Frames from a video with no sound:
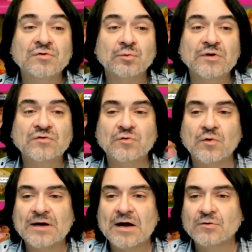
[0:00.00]

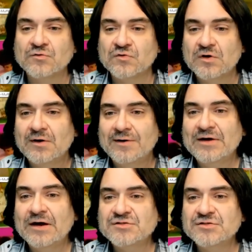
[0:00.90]
three-story house.
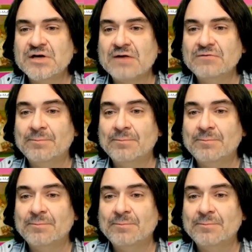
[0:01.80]
They actually have